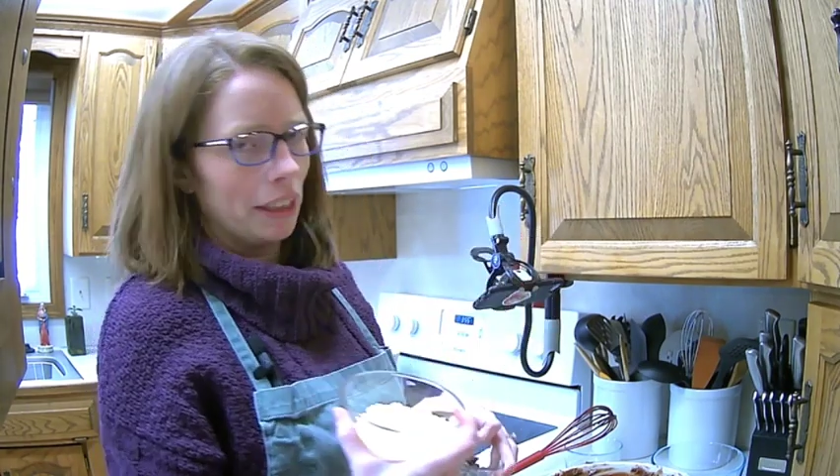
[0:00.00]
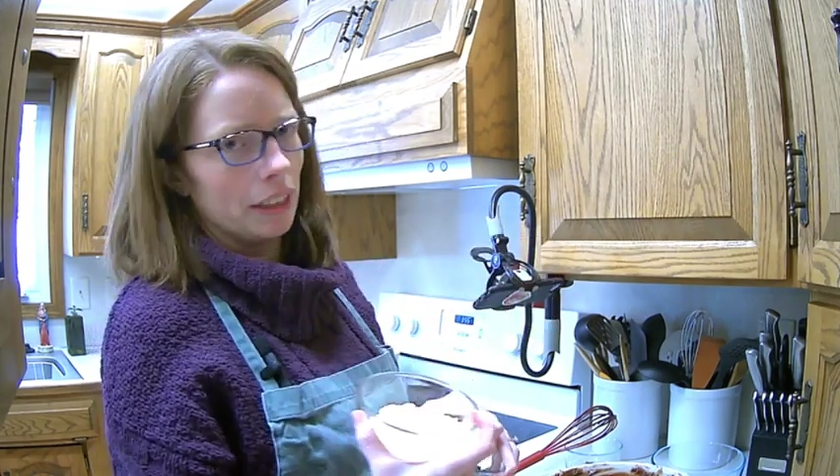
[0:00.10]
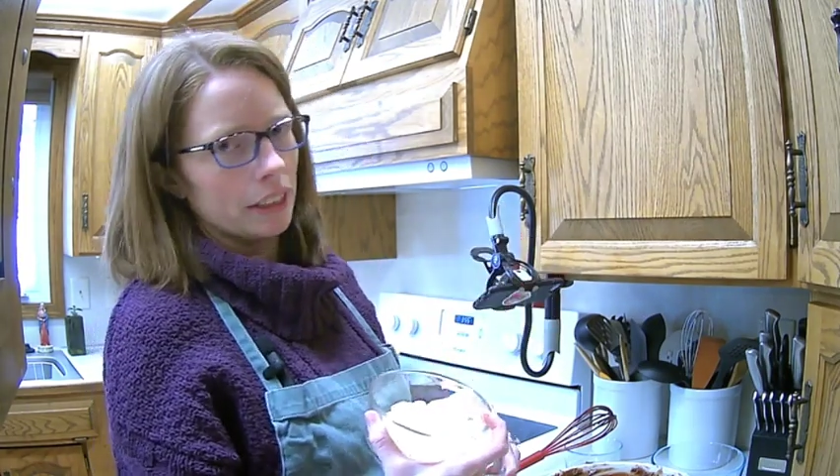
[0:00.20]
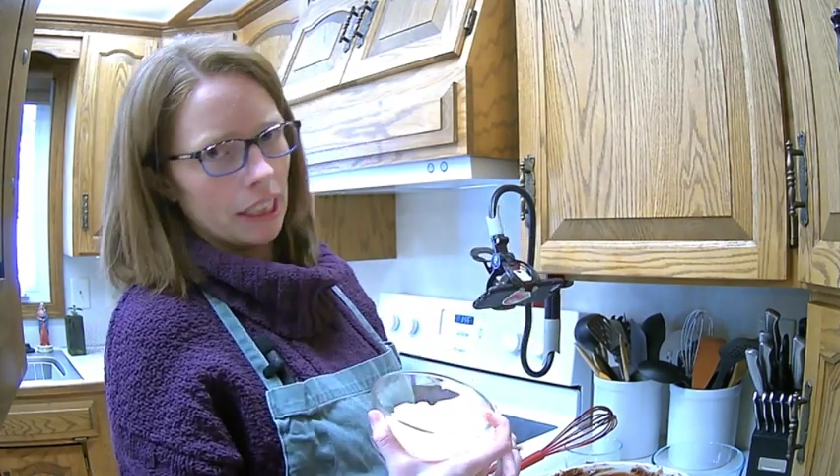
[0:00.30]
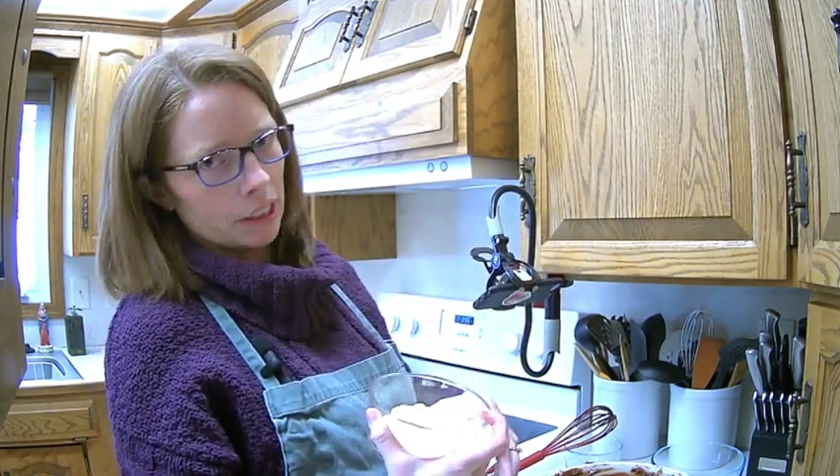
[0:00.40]

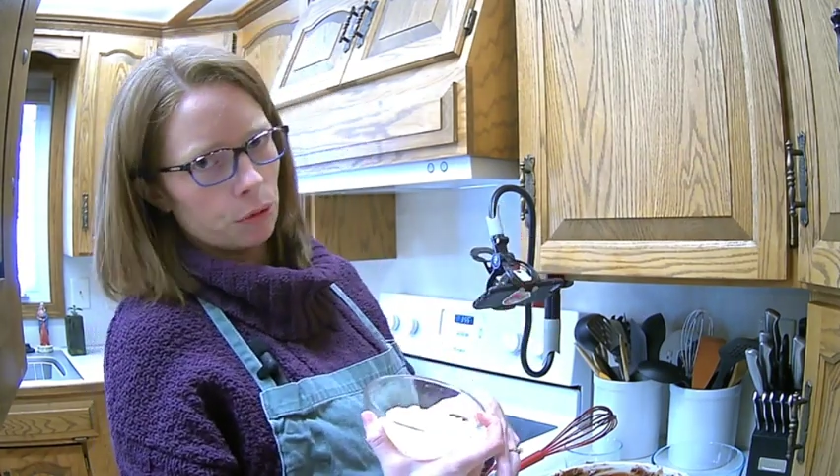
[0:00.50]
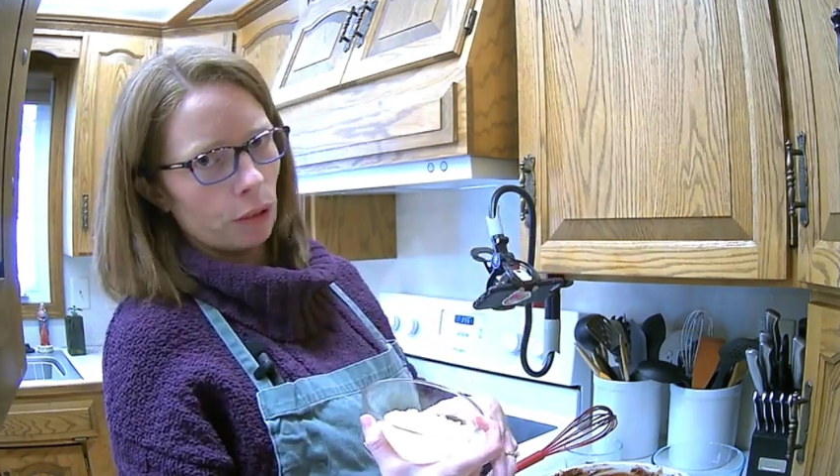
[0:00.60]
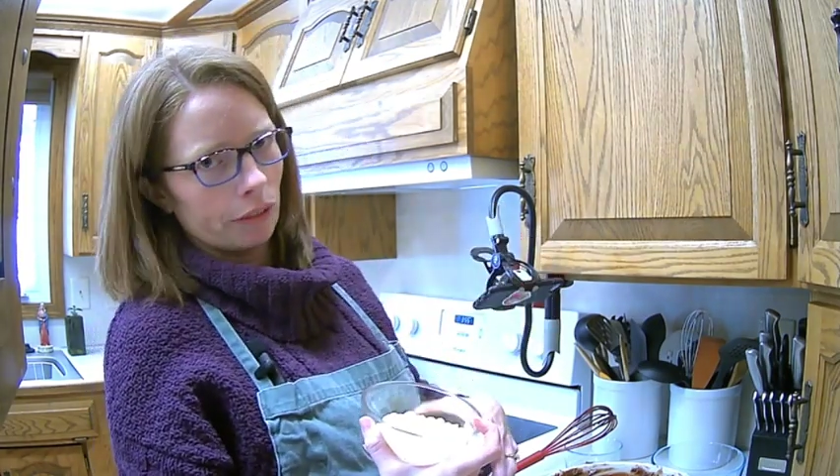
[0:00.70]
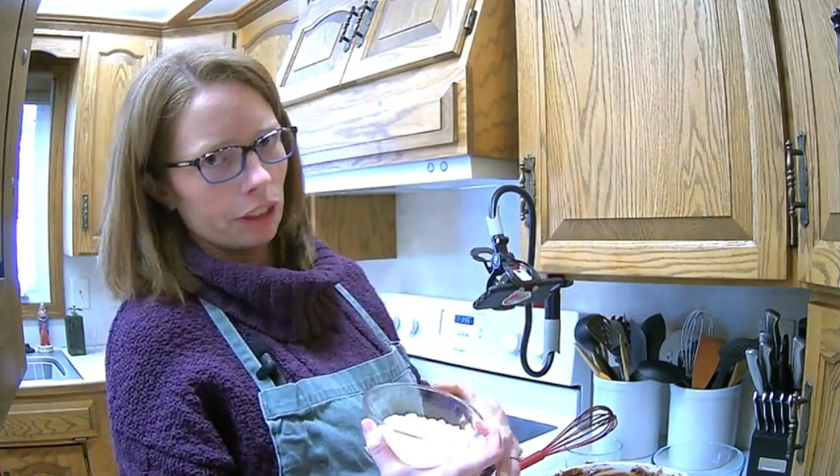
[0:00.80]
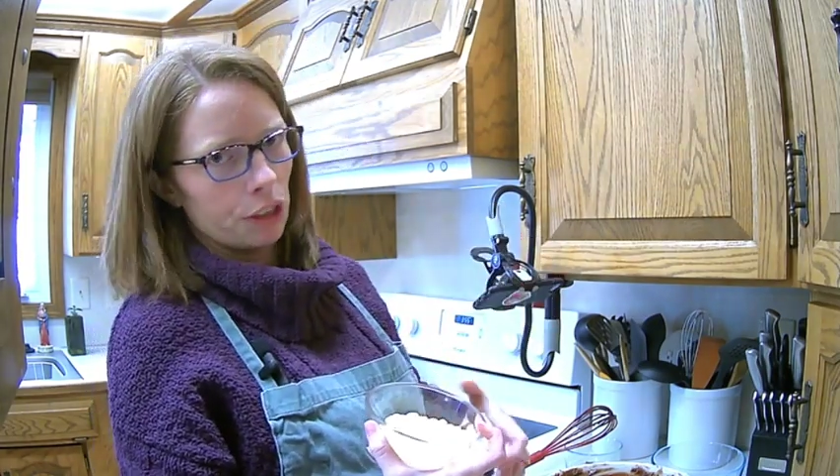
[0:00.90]
It says
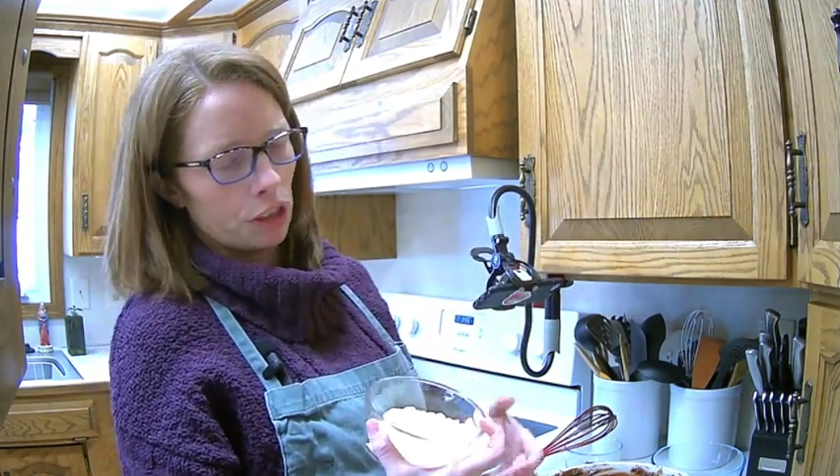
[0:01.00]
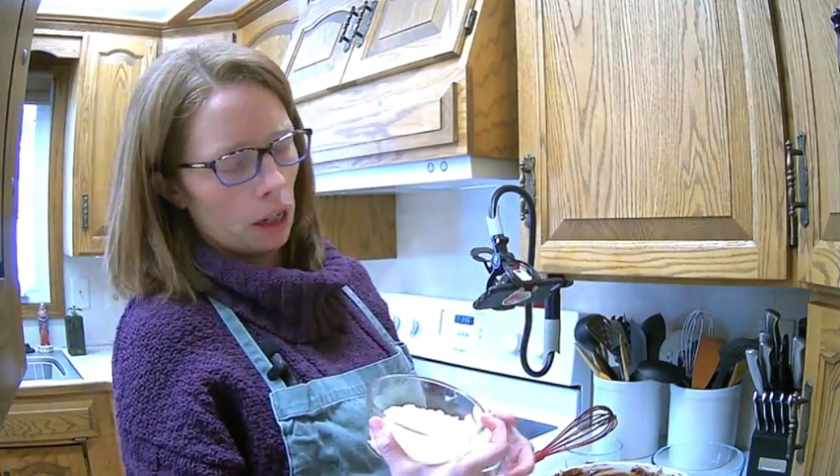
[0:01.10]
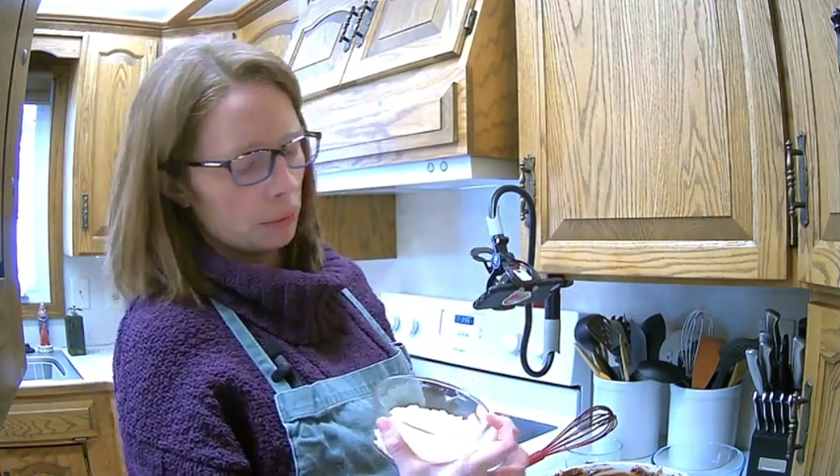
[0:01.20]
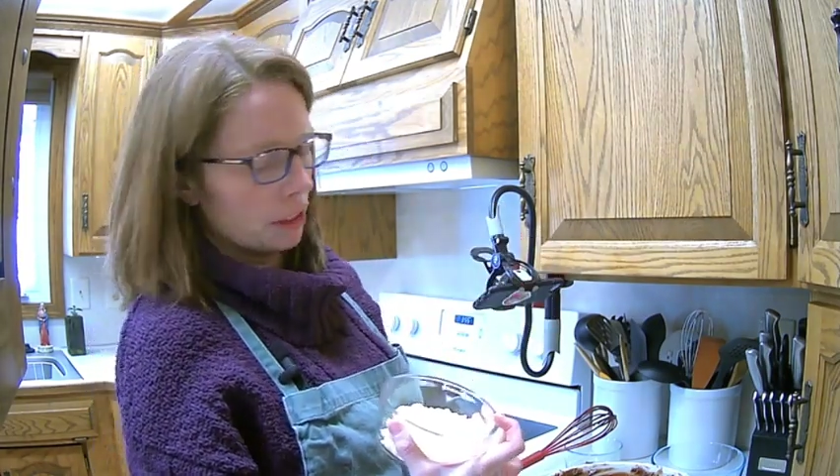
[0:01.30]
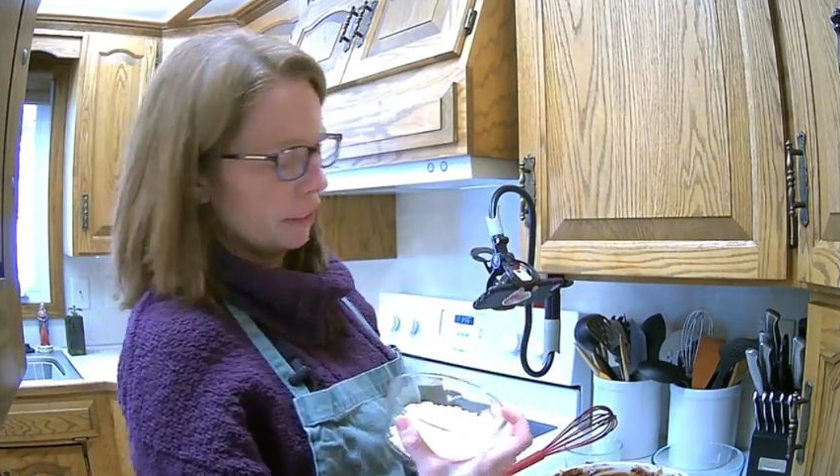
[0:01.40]
roughly
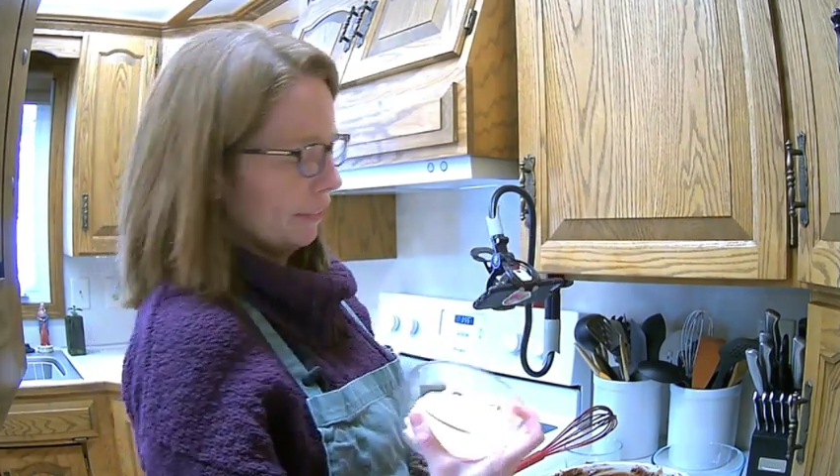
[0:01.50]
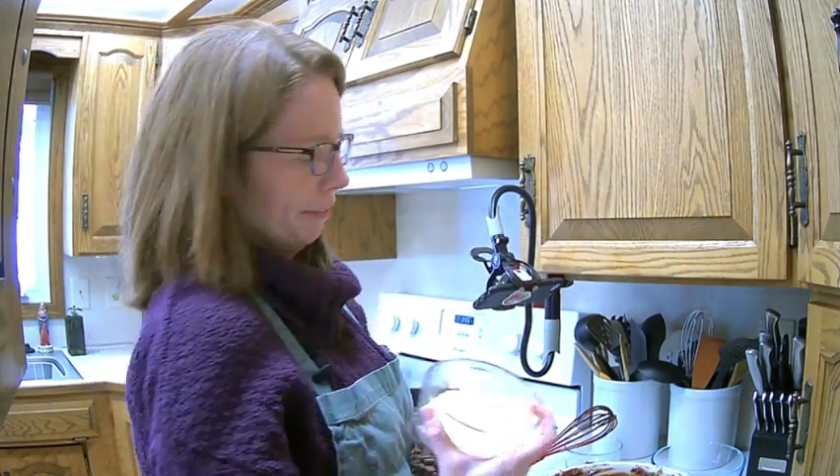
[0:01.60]
chopped.